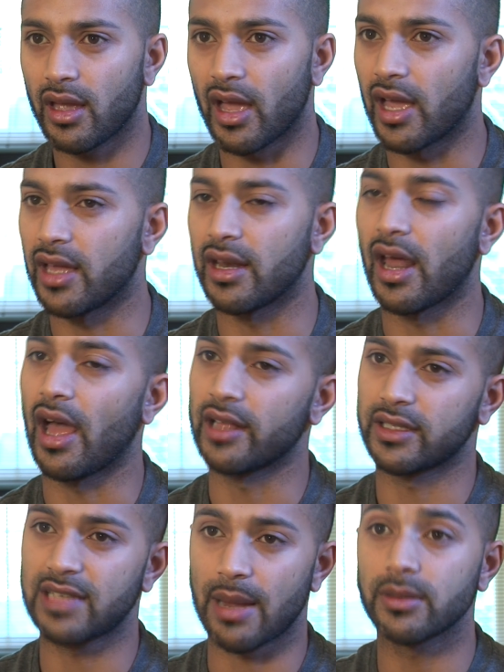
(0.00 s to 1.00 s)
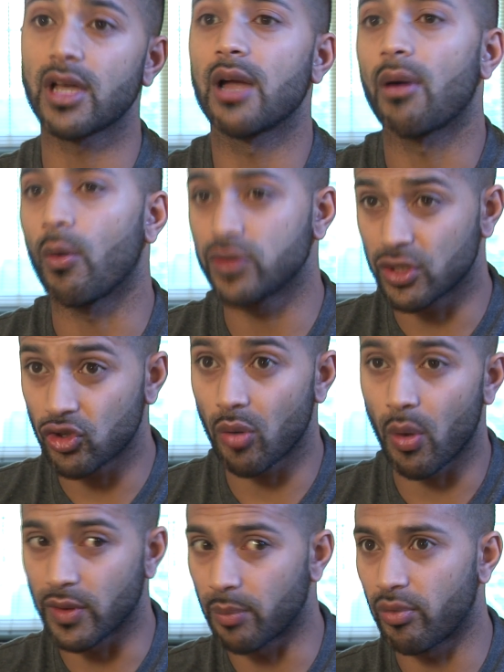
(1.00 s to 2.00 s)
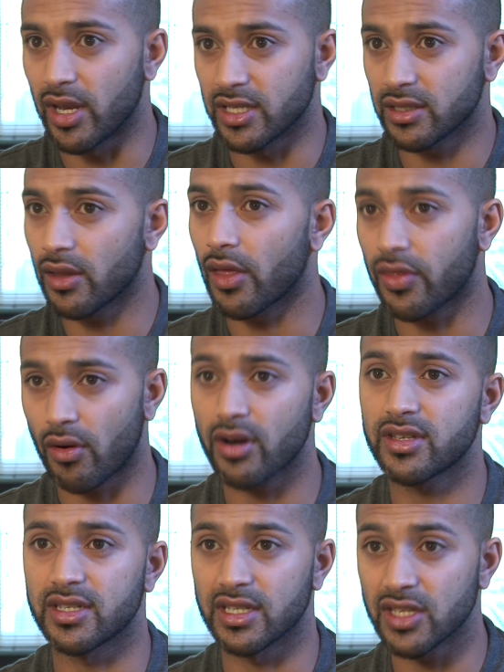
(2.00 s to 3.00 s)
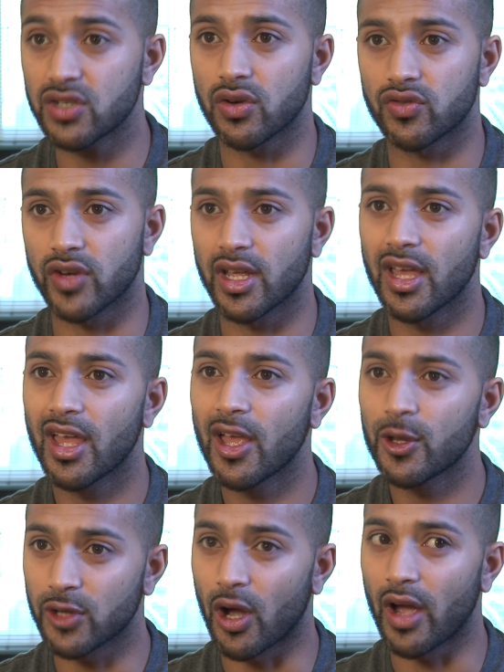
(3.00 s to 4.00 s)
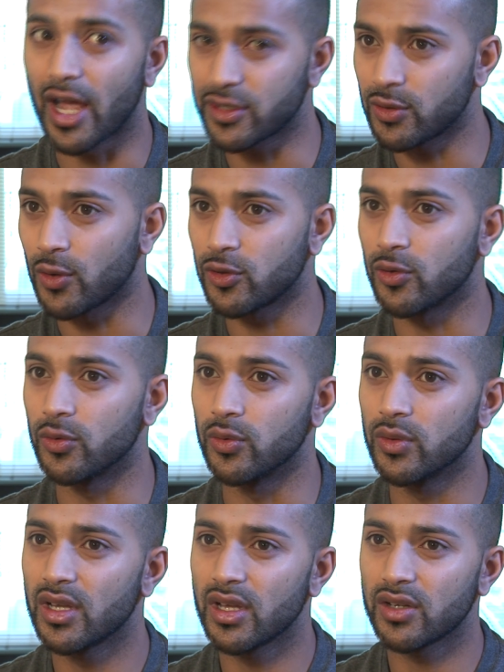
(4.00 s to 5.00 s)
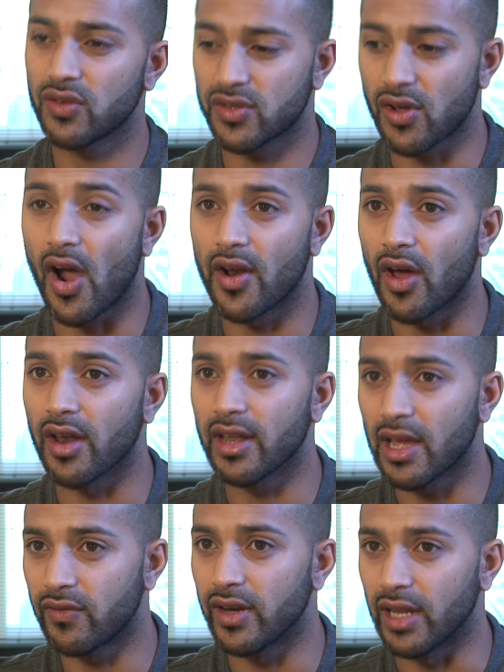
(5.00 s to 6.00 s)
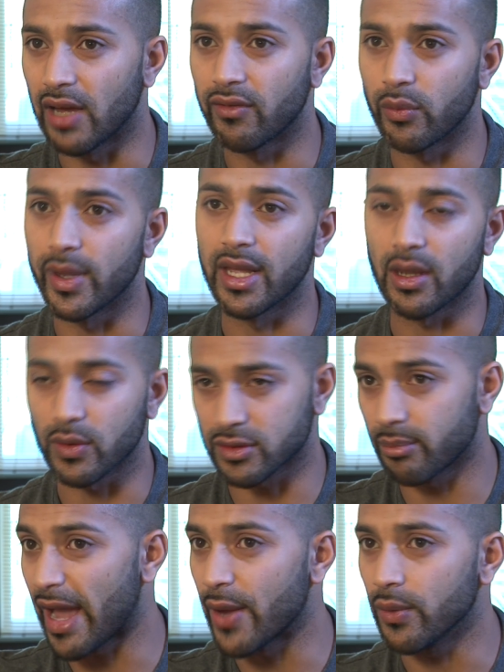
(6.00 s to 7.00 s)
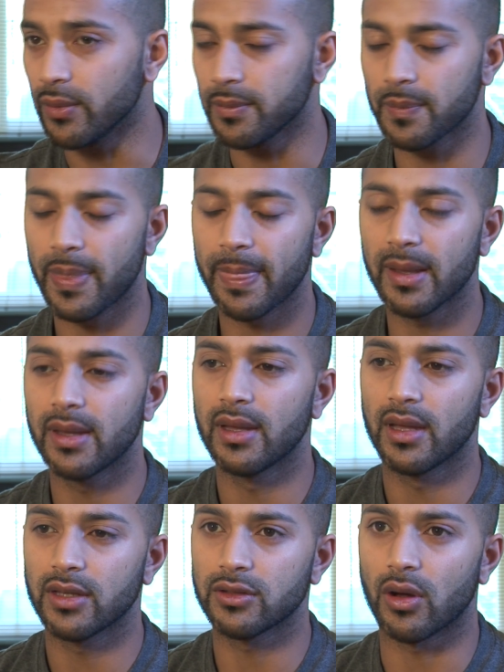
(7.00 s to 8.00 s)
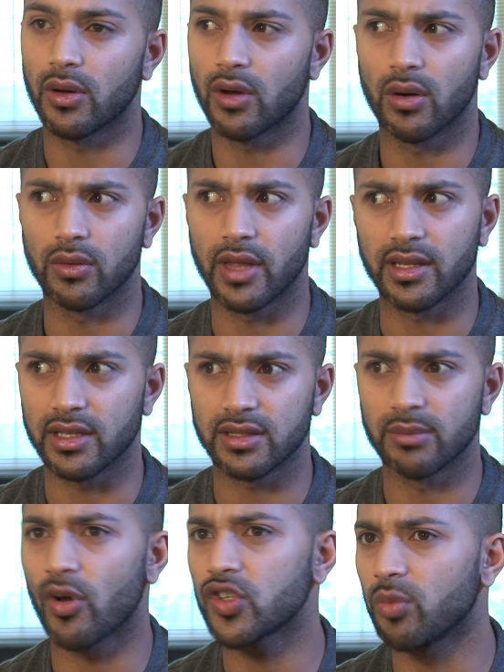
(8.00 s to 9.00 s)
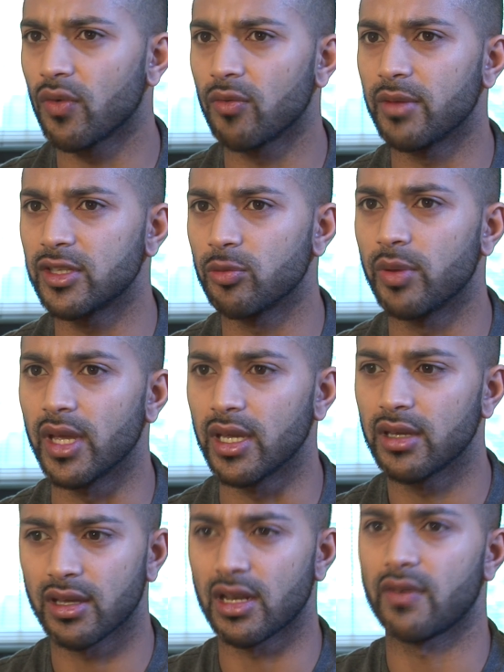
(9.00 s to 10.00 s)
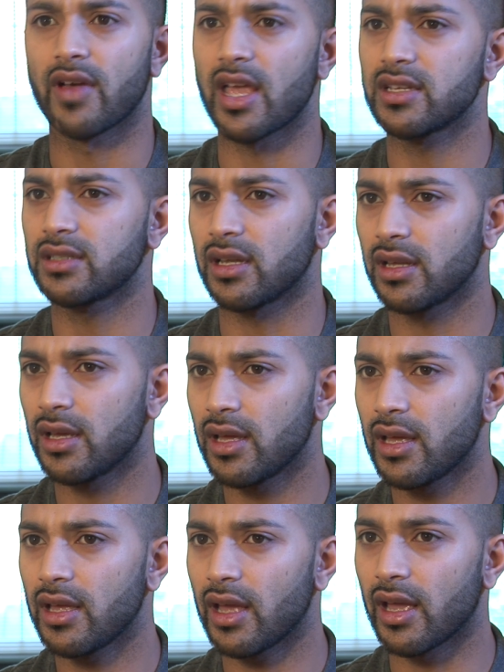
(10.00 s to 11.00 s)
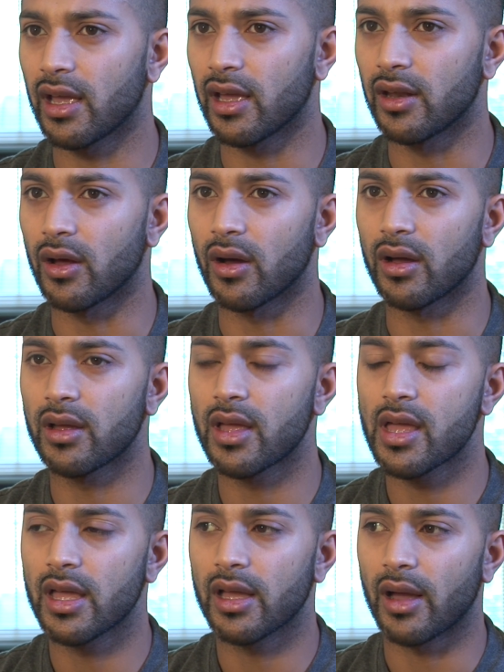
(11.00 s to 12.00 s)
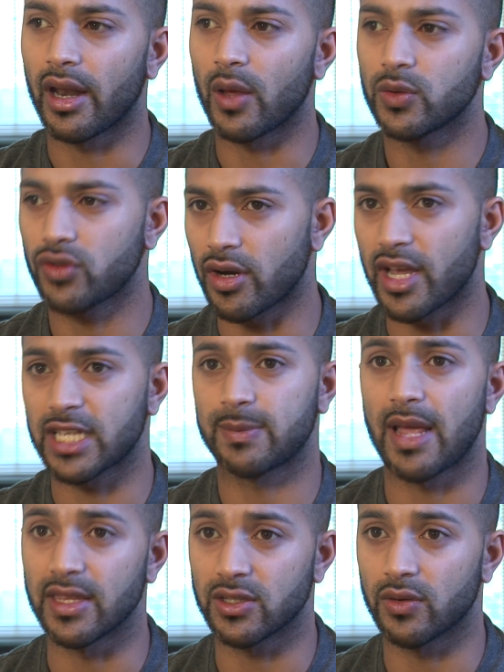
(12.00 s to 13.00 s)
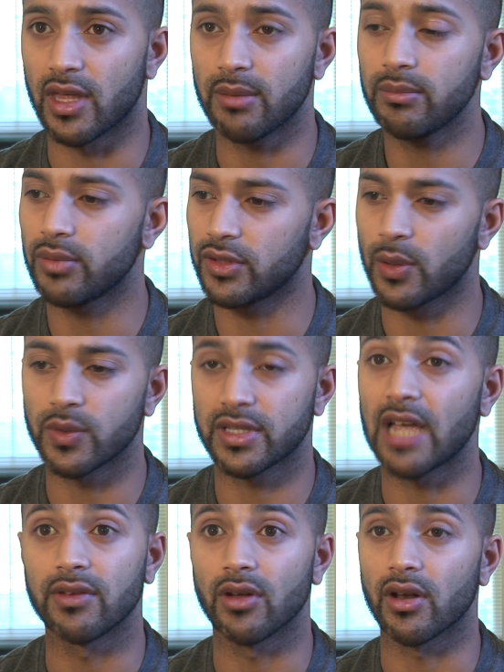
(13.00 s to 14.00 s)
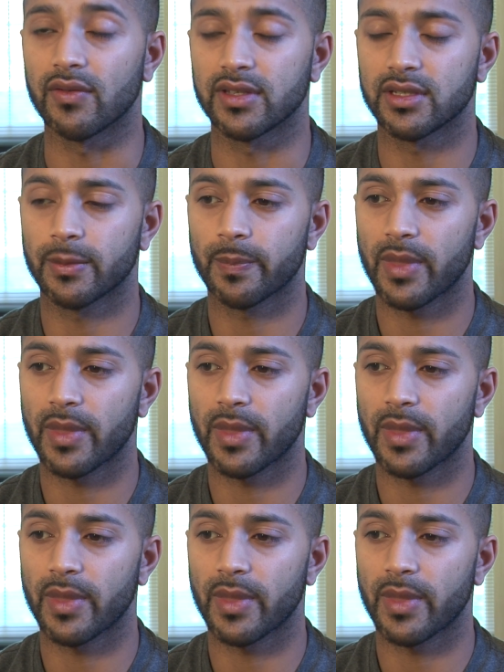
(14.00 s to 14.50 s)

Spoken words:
And at the same time, I was in trouble with the police, the authorities in this country. So I had to go to sign on every week. I was on bail. So I know that it's impossible for me to be in Afghanistan. And I was trying to explain this to them, but they was having none of it.